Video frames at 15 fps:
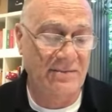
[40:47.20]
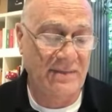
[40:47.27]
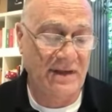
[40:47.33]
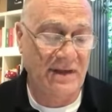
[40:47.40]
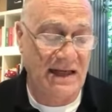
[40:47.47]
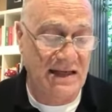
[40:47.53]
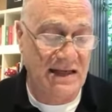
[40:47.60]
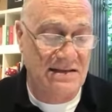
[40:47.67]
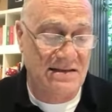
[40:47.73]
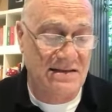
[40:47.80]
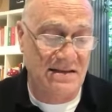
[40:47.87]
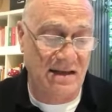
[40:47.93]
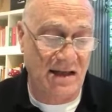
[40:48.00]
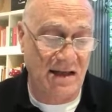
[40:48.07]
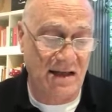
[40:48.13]

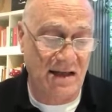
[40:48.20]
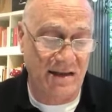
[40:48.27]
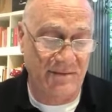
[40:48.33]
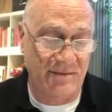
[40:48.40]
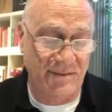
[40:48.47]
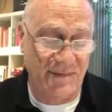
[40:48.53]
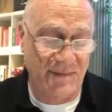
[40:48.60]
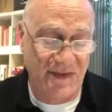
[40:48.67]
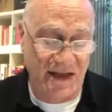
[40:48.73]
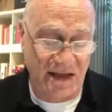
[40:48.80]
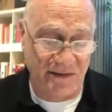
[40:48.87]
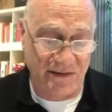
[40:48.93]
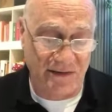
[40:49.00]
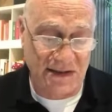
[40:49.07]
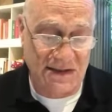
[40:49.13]
his
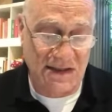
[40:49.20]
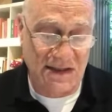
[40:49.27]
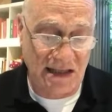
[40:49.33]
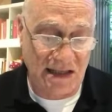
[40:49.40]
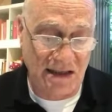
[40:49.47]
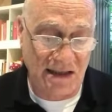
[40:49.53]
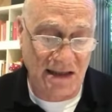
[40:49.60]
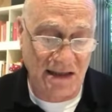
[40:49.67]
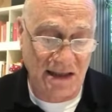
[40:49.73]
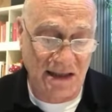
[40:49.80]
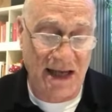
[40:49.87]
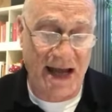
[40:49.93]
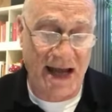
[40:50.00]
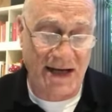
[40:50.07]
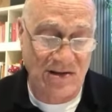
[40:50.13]
theories,
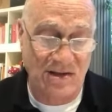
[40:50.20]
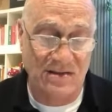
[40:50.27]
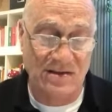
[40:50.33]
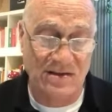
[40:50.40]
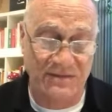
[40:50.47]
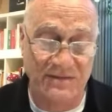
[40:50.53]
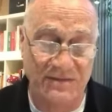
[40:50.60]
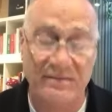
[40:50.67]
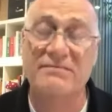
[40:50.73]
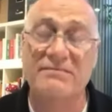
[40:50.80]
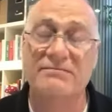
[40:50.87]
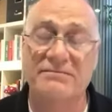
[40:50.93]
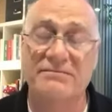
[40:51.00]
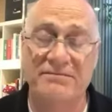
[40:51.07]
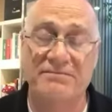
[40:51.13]
he actually sort of
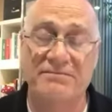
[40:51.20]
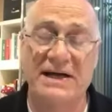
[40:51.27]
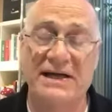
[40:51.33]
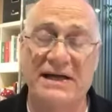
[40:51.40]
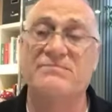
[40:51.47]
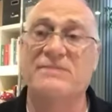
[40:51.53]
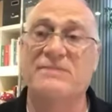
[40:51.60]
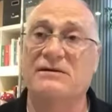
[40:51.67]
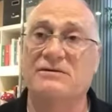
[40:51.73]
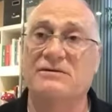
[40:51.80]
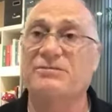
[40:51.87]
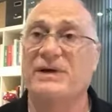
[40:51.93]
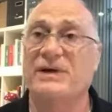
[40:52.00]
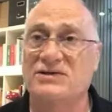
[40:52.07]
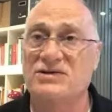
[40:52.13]
made mental
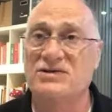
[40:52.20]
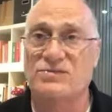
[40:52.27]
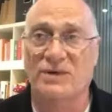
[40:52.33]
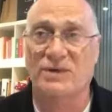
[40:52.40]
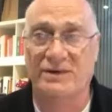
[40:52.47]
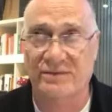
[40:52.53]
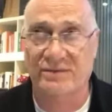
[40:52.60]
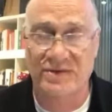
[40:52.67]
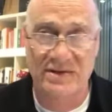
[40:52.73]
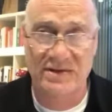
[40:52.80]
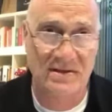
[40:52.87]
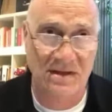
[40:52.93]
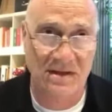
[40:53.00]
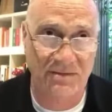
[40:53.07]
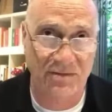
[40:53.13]
pictures. One of them
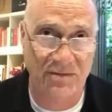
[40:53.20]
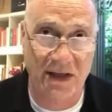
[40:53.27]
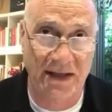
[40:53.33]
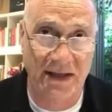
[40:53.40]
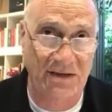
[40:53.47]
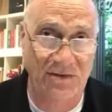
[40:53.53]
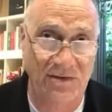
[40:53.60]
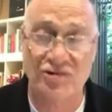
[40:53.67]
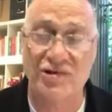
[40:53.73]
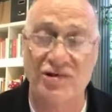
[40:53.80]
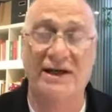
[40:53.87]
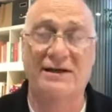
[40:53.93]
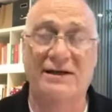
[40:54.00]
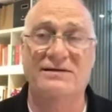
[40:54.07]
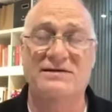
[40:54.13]
was riding on a
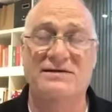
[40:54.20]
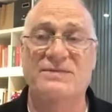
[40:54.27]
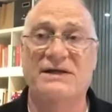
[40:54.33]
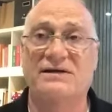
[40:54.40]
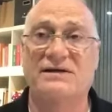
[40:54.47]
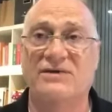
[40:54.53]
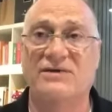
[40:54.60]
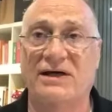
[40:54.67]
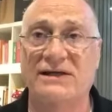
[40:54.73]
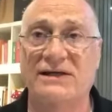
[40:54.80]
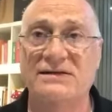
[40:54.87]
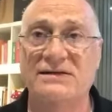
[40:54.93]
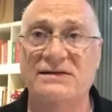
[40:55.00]
train at the speed of light,